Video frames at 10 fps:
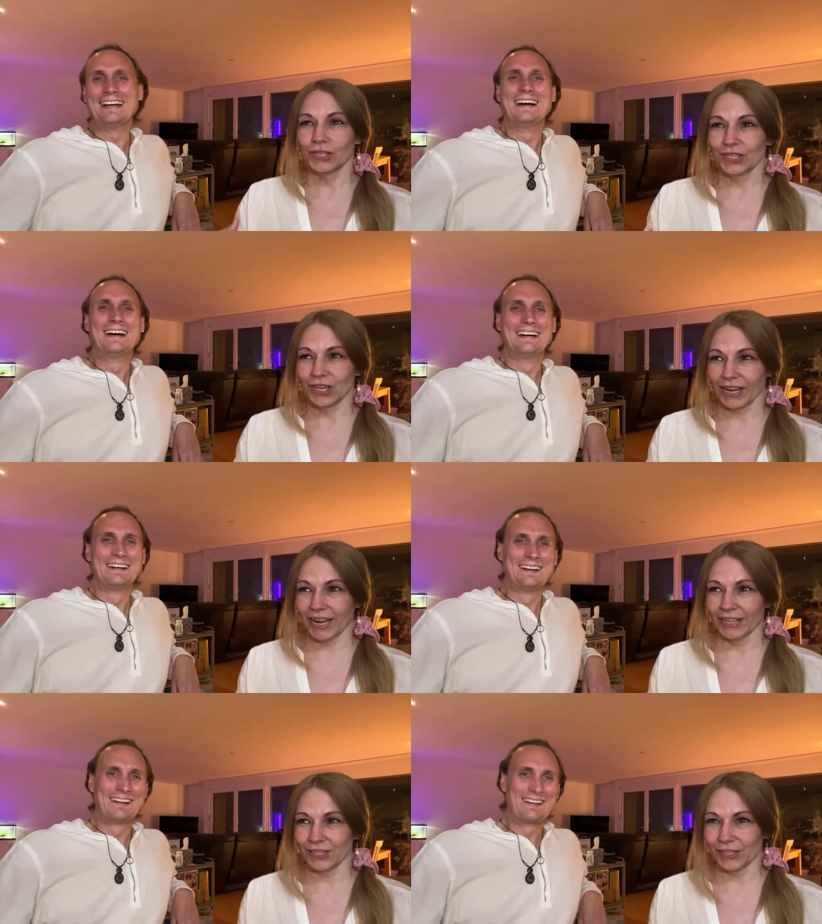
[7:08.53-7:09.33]
Speaker 1: She's
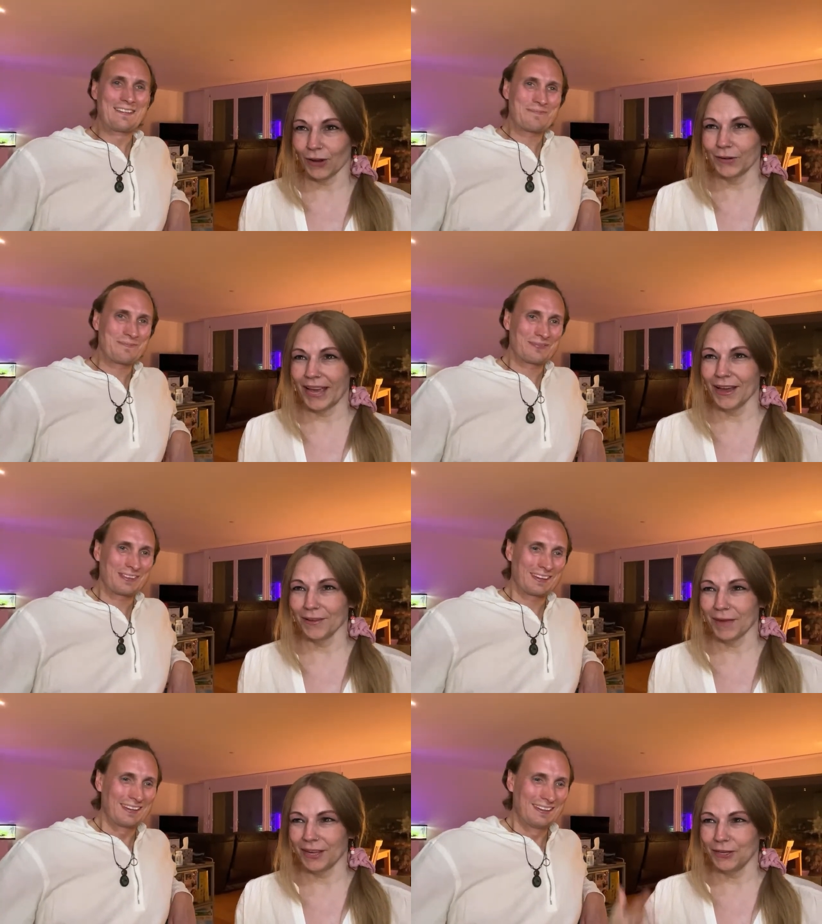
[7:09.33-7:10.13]
gotta slow
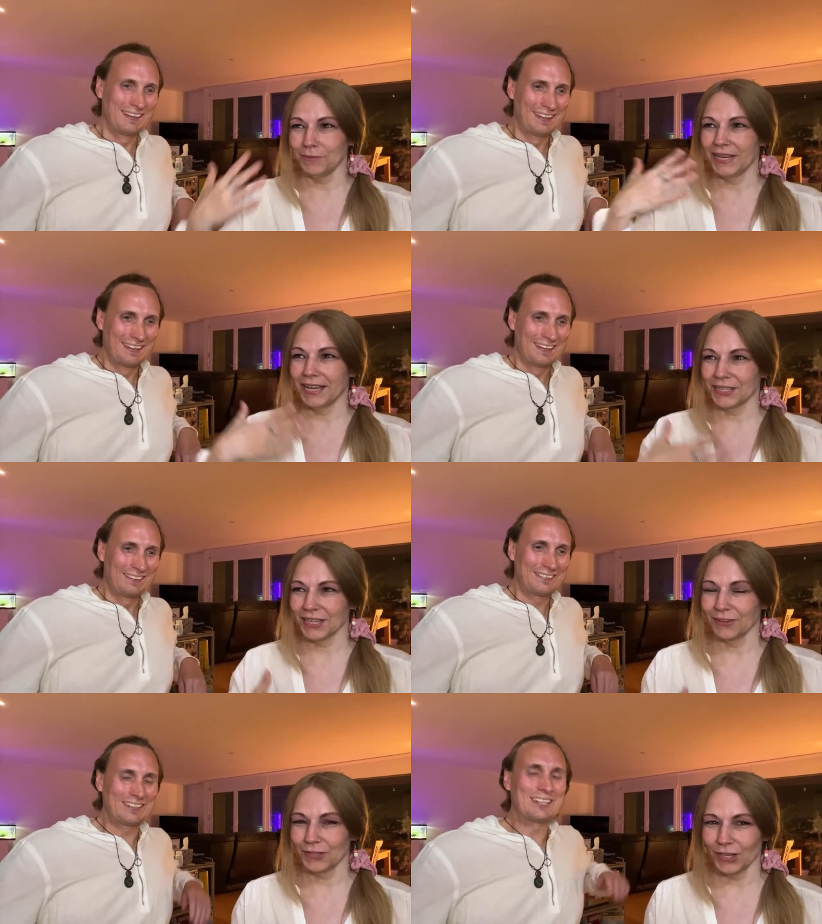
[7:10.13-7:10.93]
down. My human has to
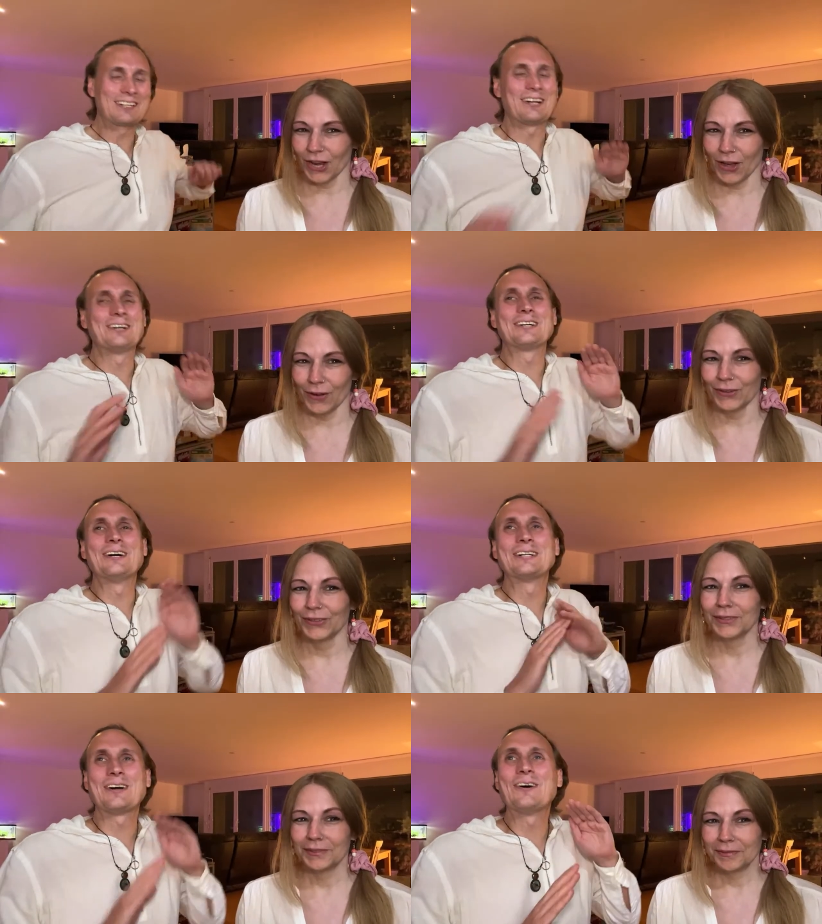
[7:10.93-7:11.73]
go oh, slow. Hold on, hold, oh,
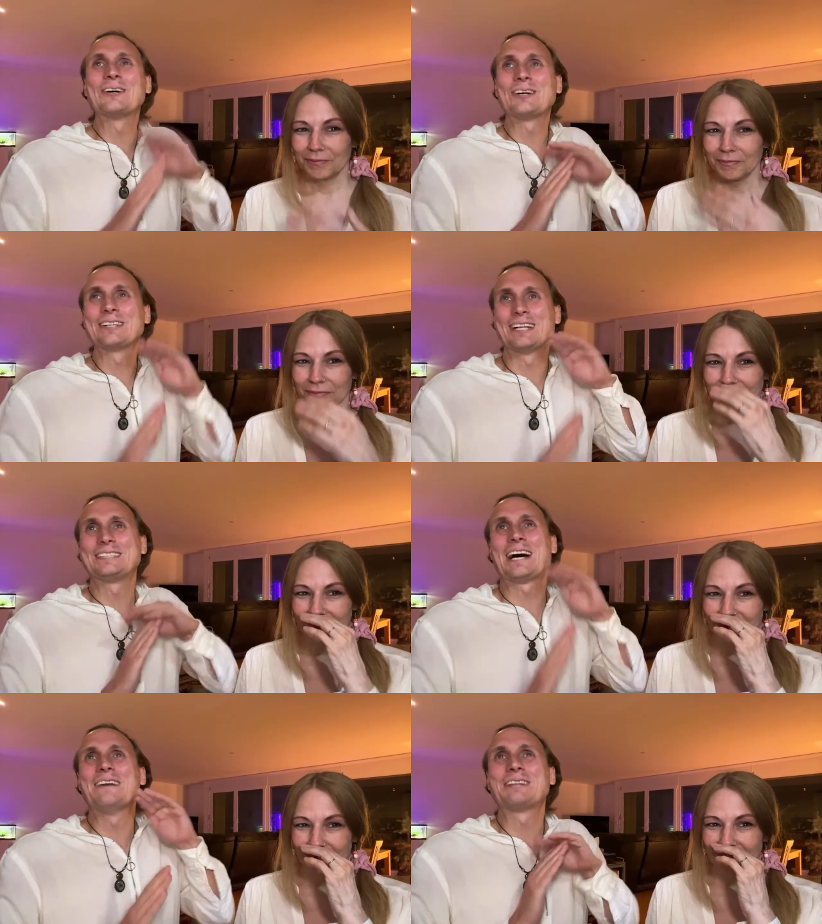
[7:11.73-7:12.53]
oh,
Speaker 2: hold, hold on,
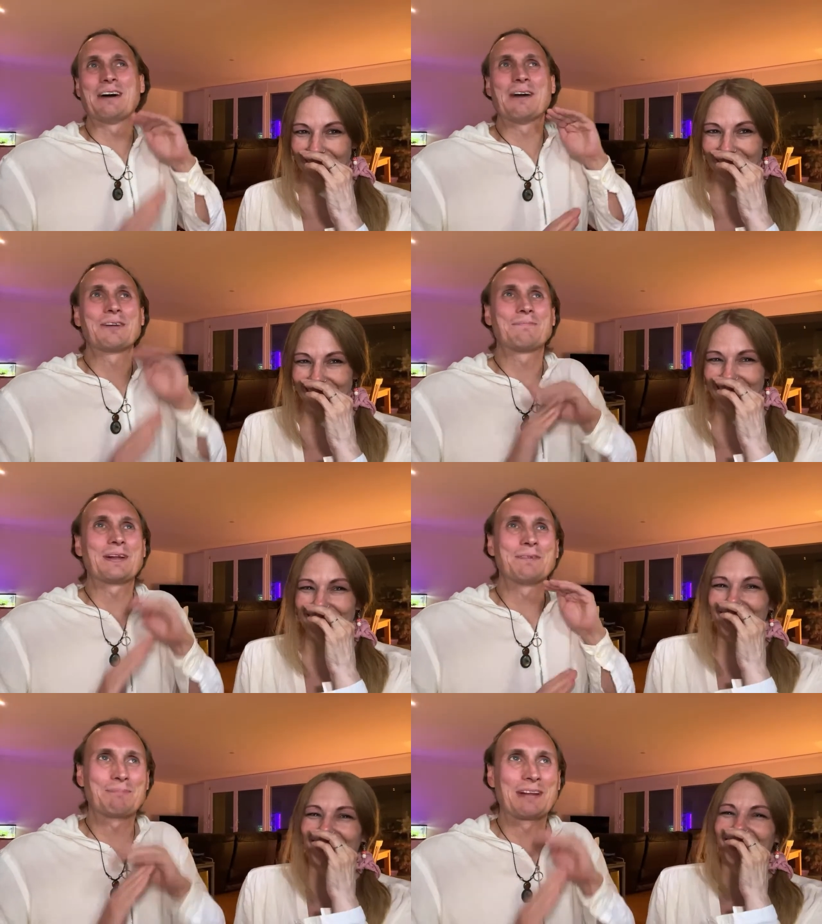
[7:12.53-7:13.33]
time, time. I want to put
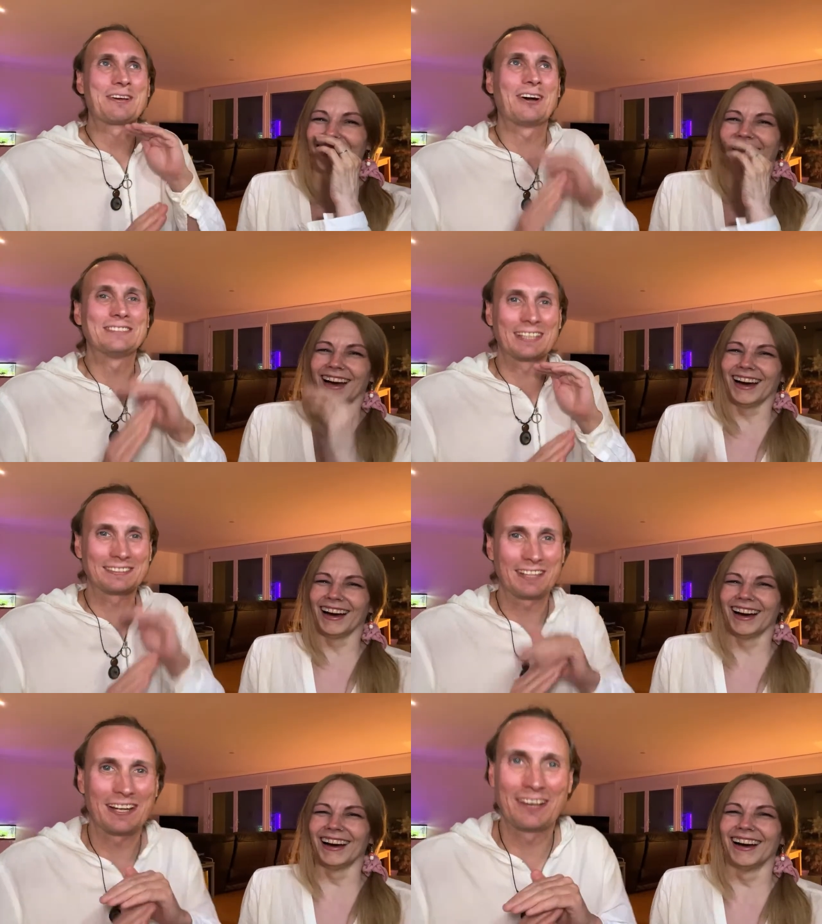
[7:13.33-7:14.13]
a bit of context
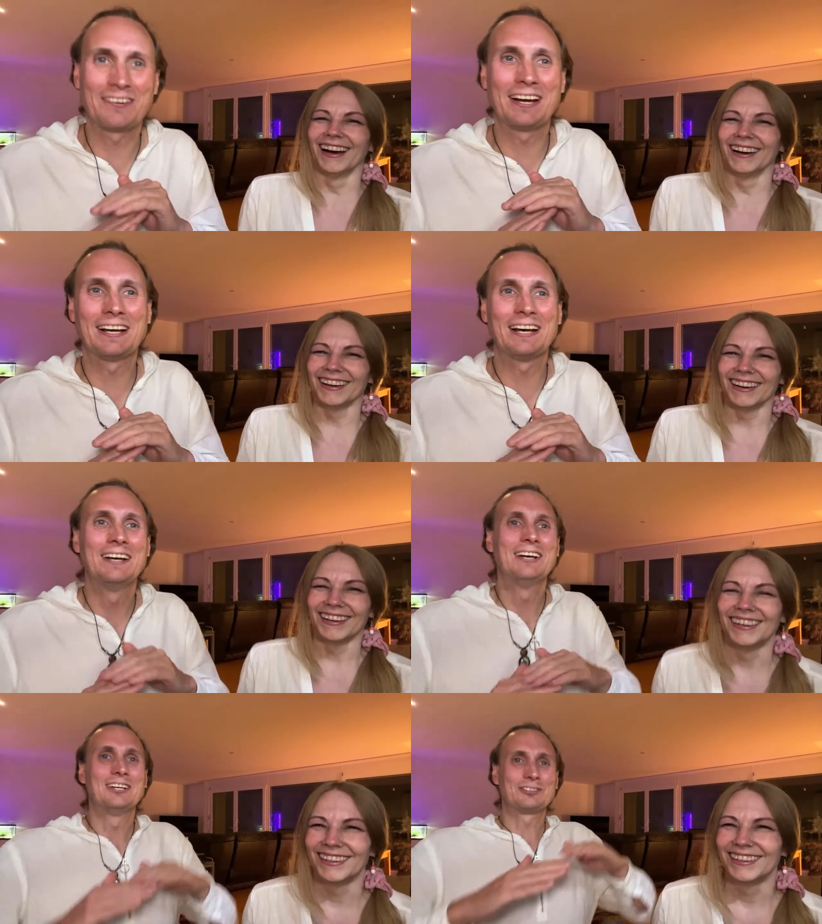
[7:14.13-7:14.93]
in here, right? Yeah.
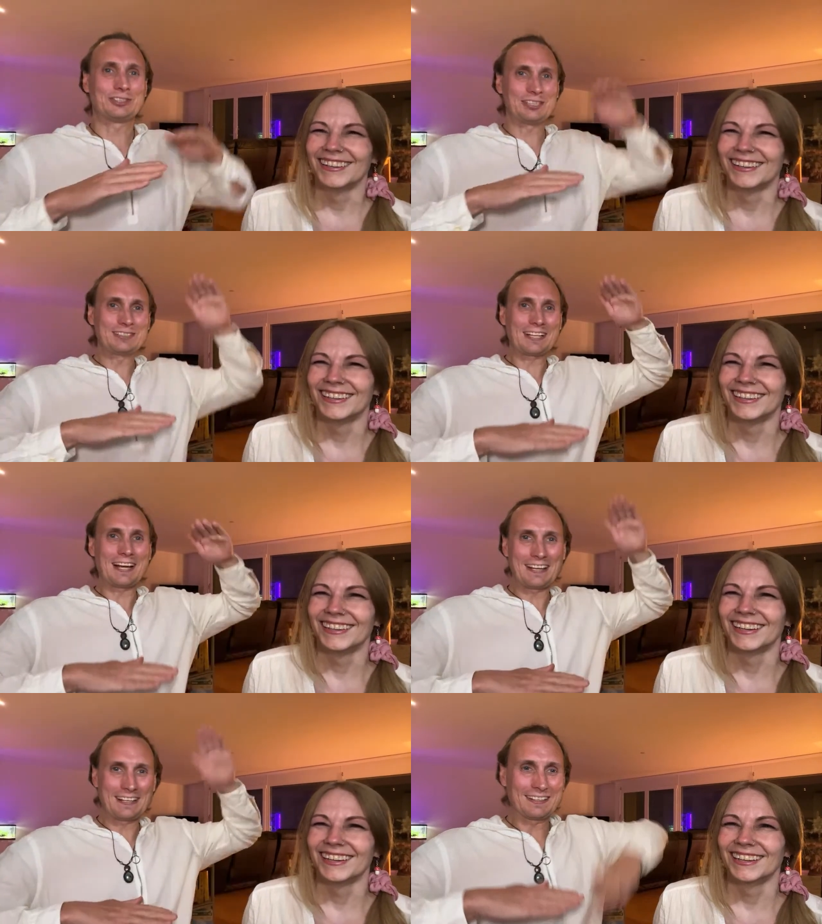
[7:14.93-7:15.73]
So she's
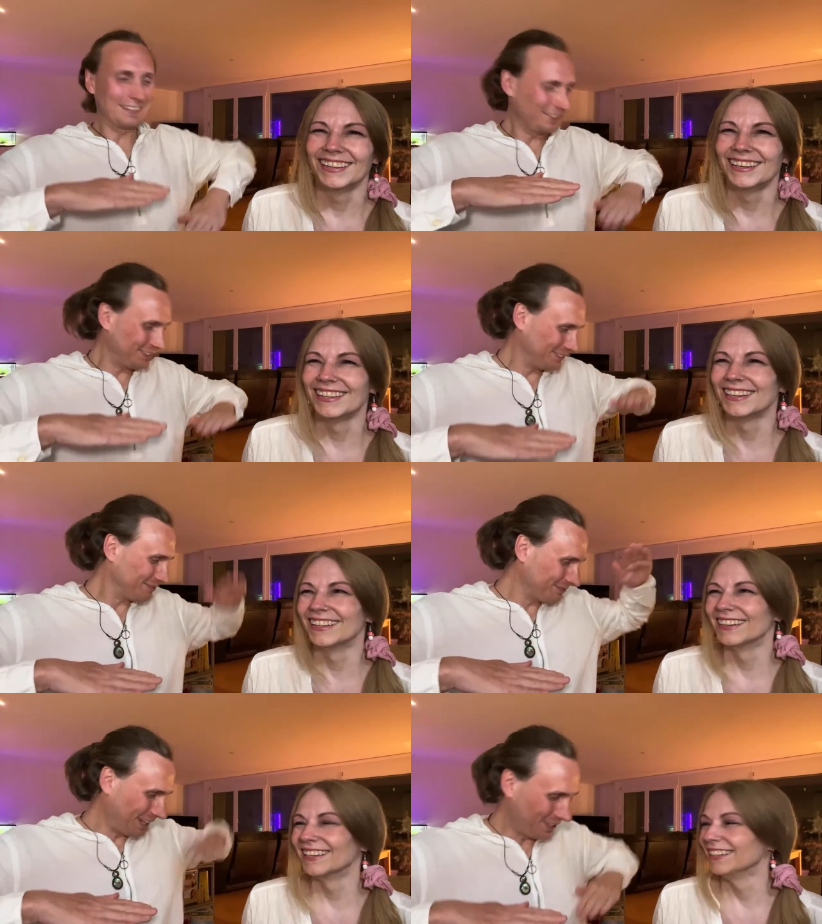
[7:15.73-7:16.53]
like,
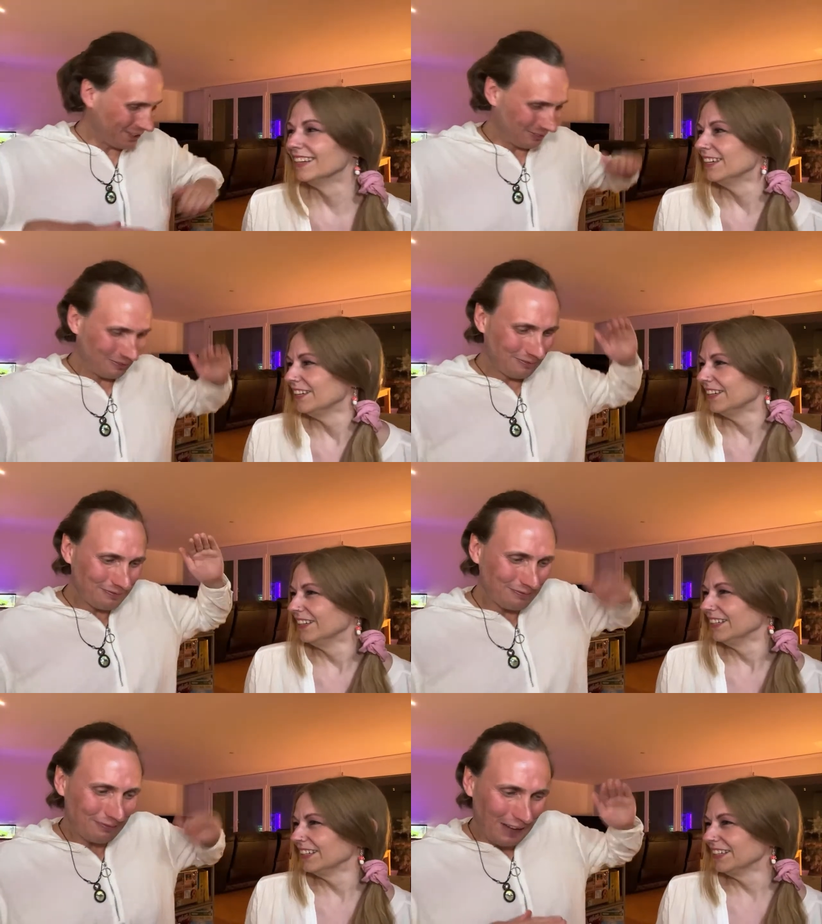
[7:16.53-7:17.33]
I don't know,
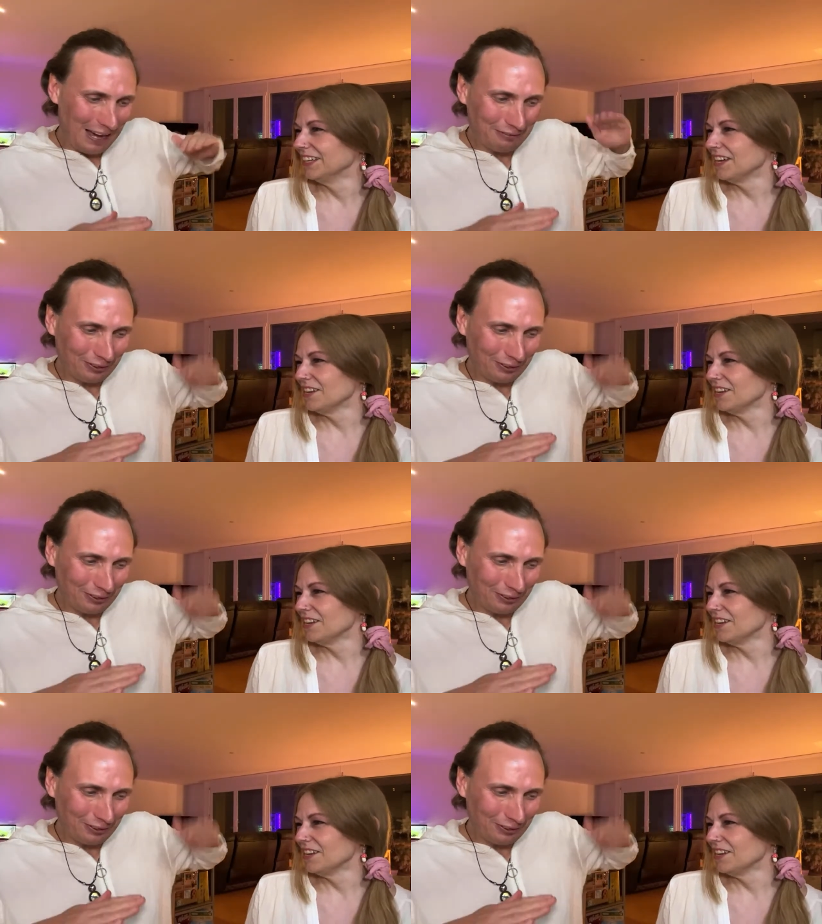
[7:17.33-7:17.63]
five